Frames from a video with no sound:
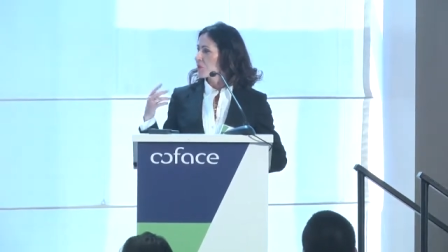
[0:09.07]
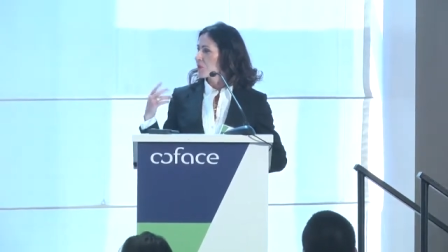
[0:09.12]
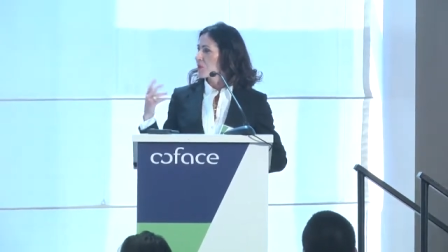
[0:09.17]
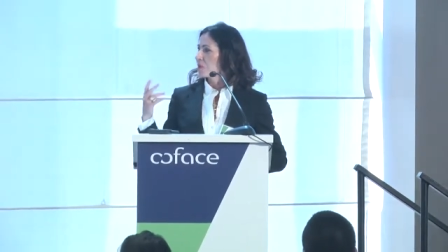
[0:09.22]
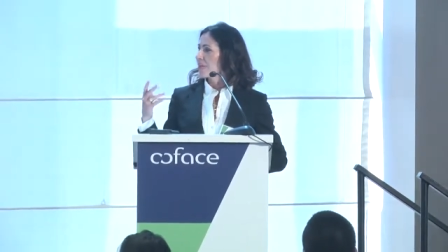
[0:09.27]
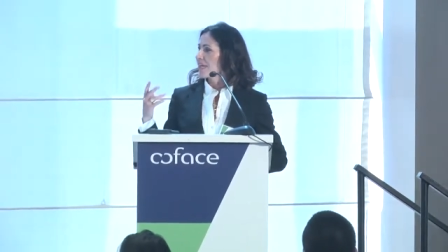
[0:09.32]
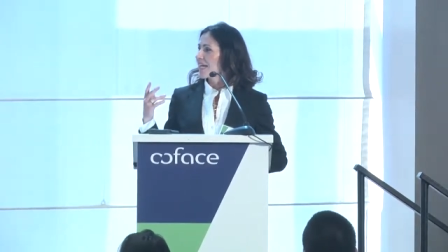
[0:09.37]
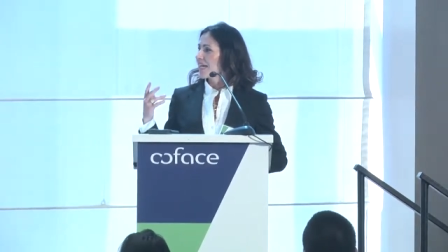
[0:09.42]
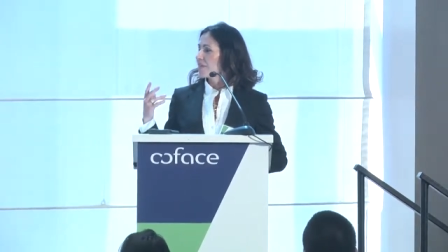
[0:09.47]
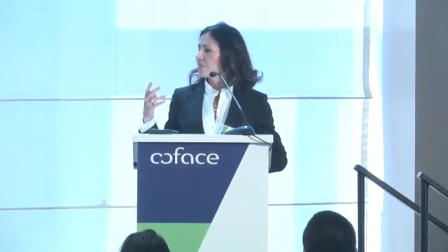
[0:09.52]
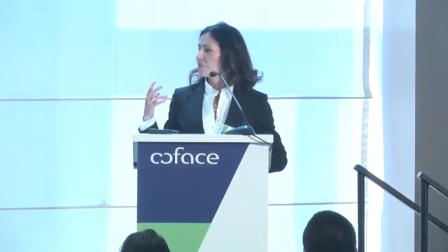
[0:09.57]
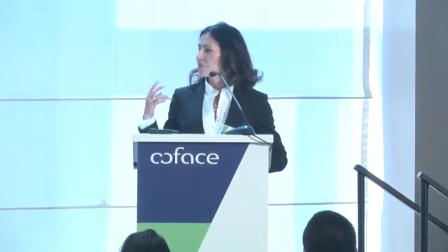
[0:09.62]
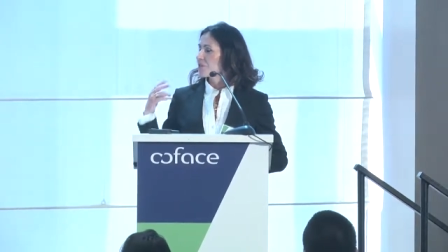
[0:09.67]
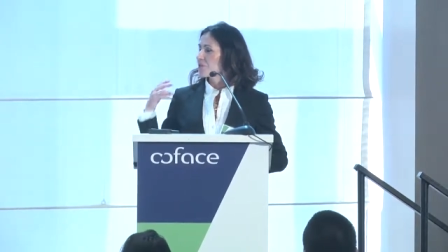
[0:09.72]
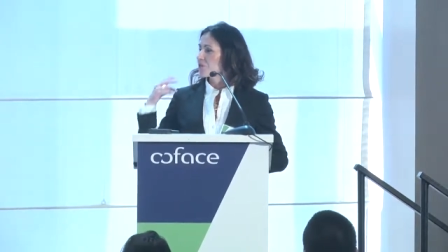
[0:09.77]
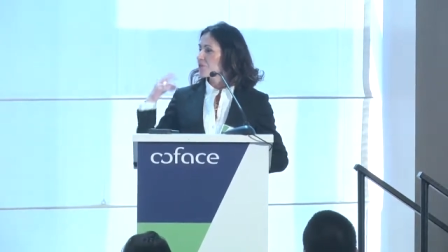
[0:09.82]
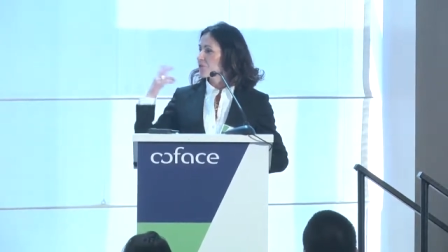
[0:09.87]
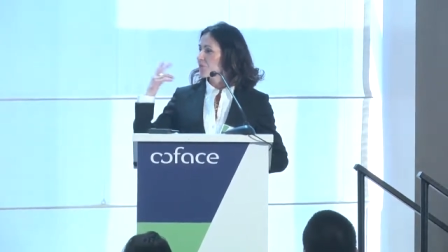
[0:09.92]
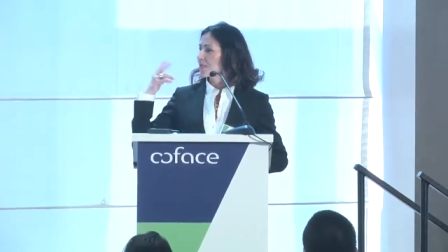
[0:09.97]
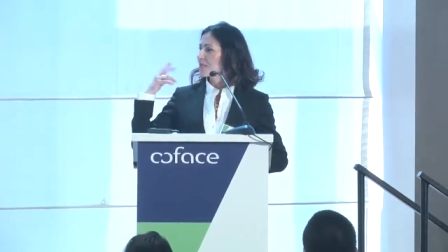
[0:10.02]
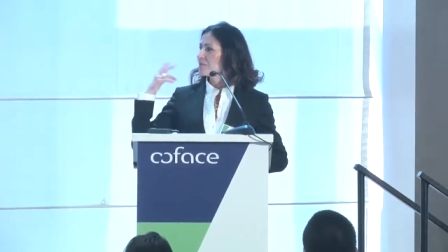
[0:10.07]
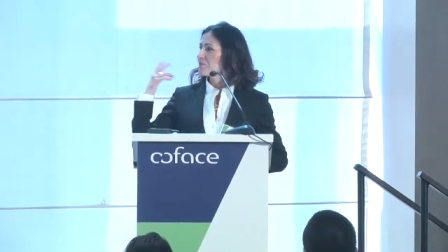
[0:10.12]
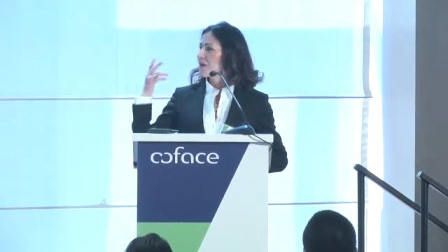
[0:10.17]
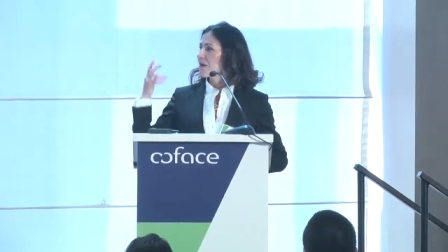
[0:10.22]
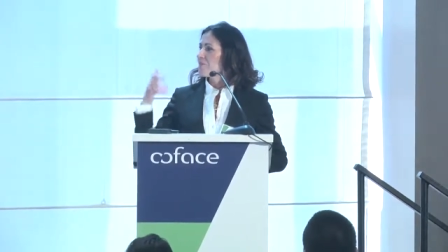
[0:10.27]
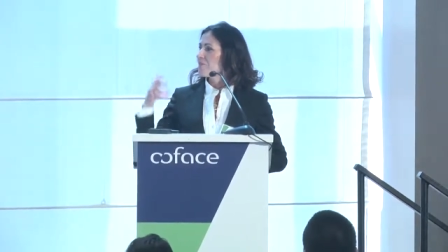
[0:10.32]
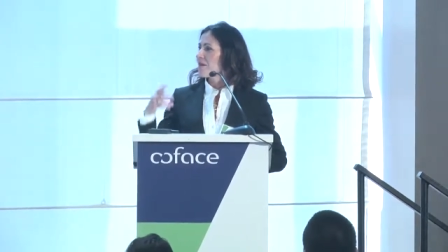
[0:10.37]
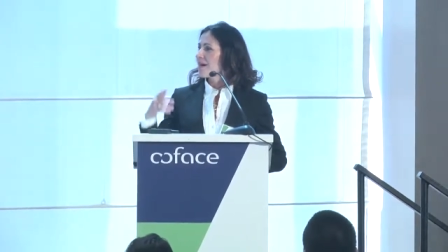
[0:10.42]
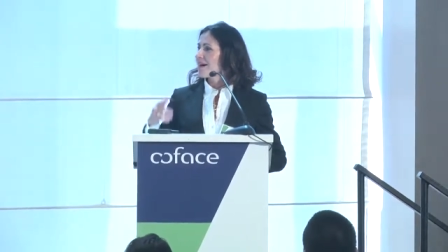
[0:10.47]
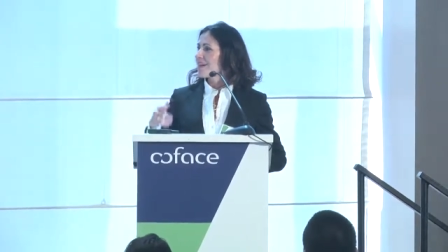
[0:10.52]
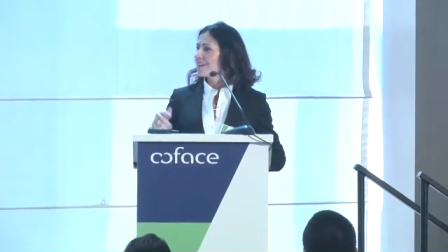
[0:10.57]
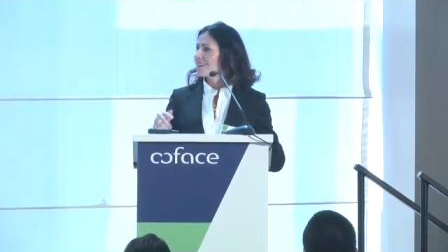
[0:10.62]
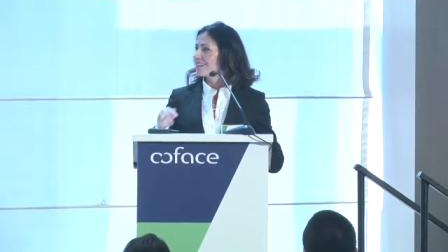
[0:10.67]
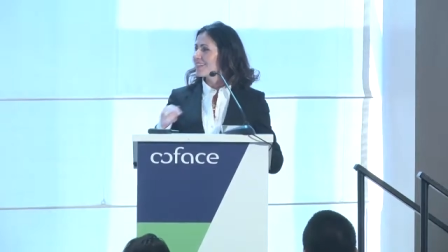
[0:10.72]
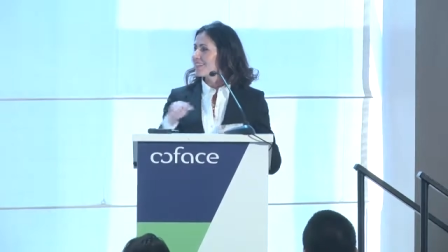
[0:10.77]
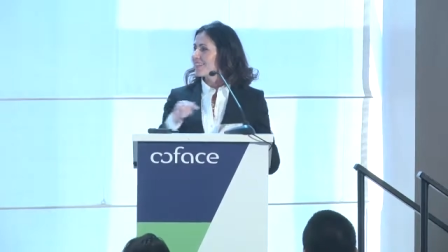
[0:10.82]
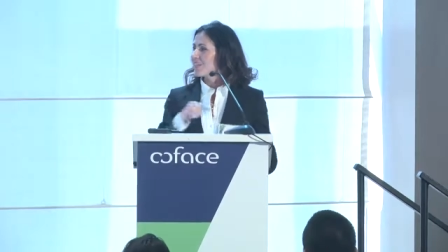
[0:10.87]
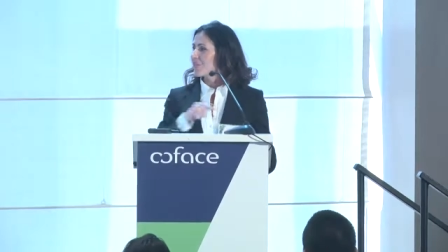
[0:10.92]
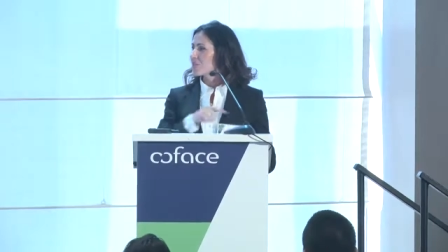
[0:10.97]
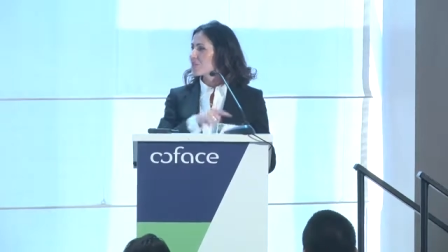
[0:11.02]
will be able to read my mind
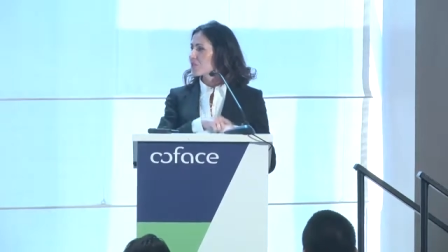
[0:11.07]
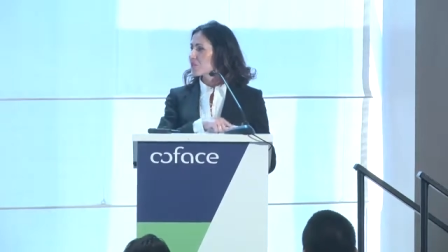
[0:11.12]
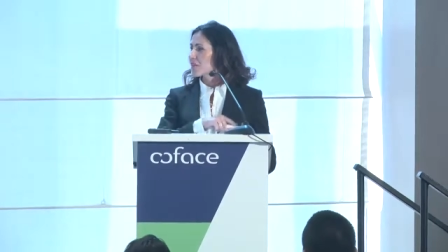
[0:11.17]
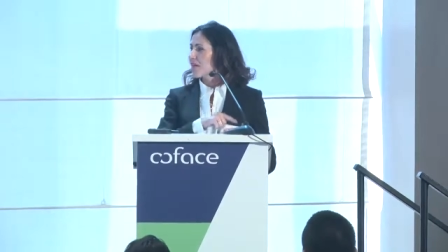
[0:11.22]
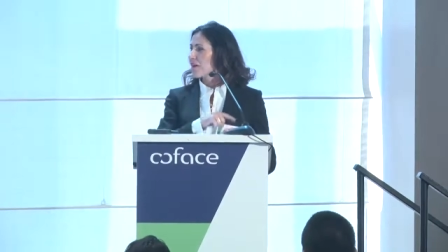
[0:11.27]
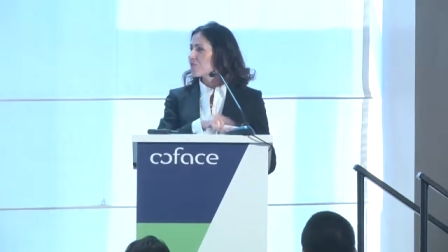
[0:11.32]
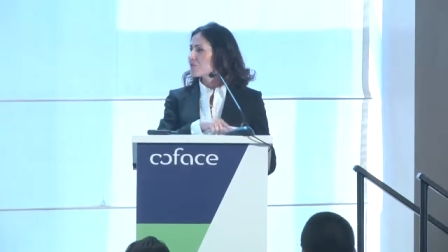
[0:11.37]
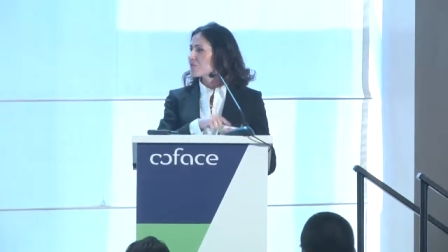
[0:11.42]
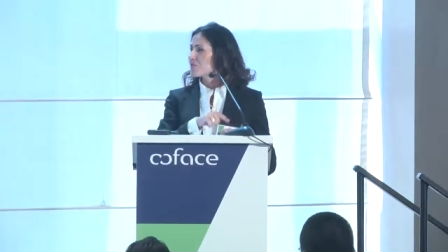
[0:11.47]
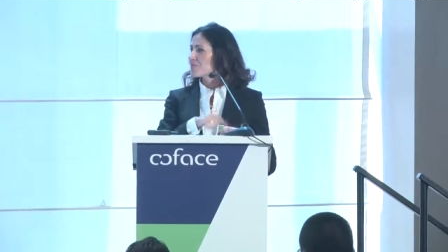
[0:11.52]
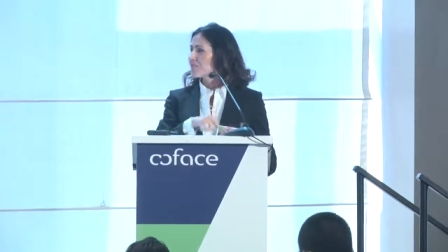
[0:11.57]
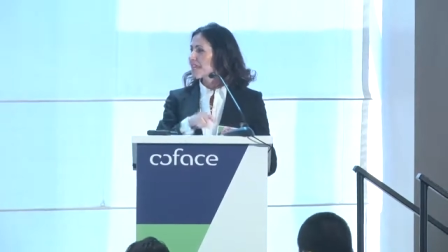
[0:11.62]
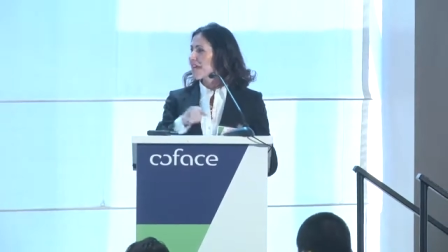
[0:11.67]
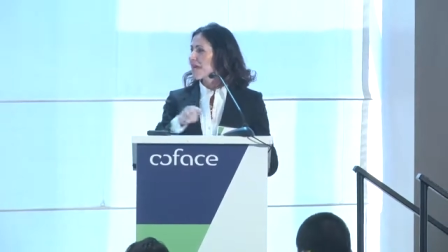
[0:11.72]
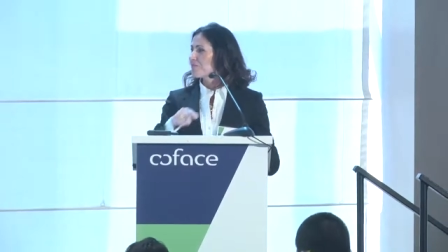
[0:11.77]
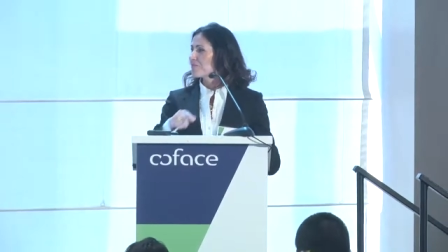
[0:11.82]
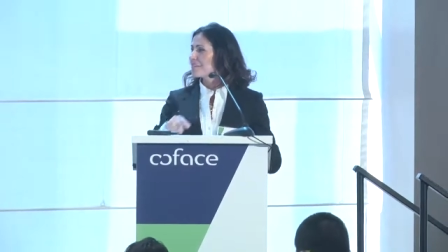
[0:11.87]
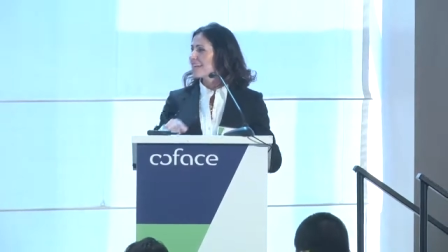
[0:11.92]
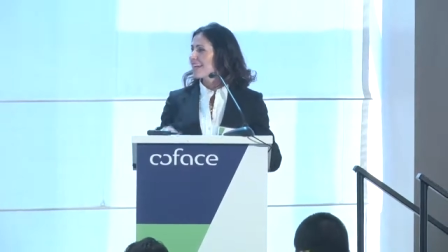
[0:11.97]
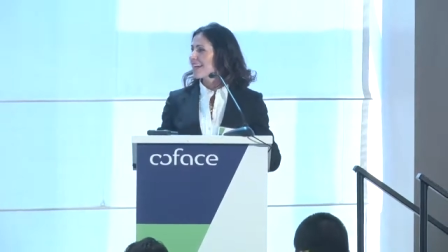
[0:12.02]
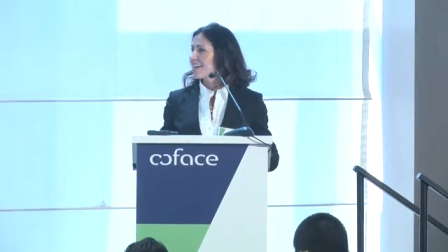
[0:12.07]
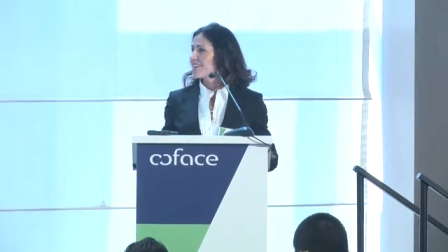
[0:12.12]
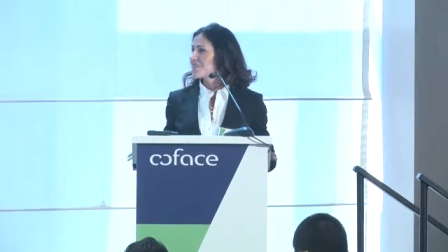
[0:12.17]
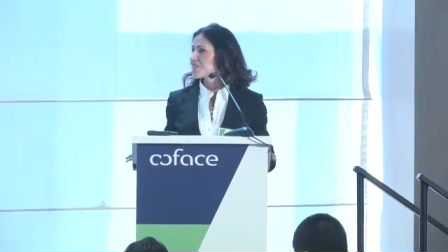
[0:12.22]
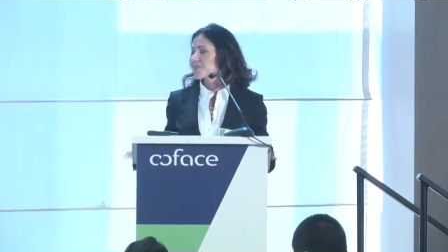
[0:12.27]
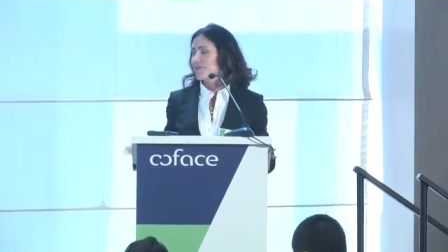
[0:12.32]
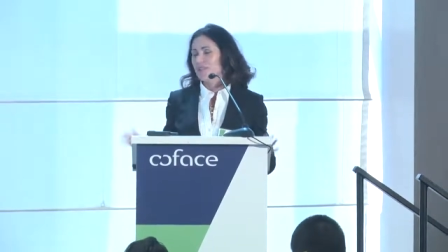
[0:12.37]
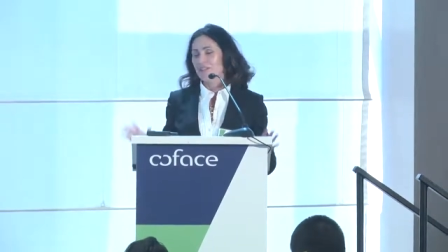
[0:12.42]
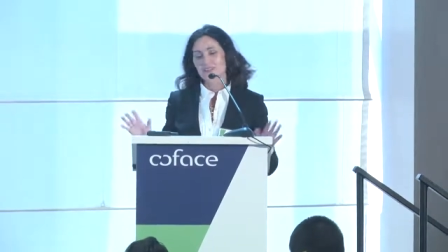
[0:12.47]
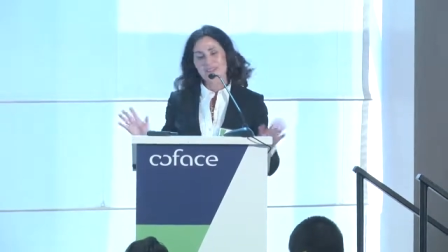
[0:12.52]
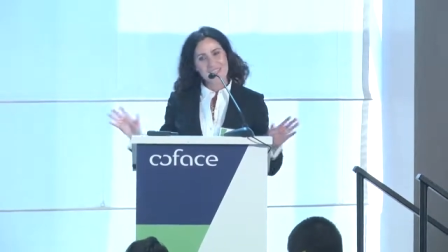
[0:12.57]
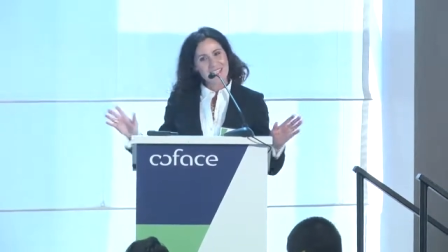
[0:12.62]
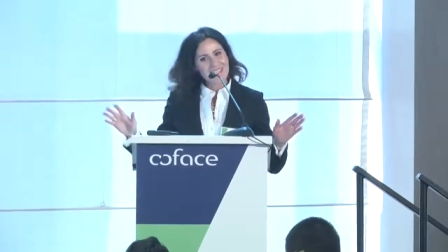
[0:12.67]
and I don't have to tap the answer.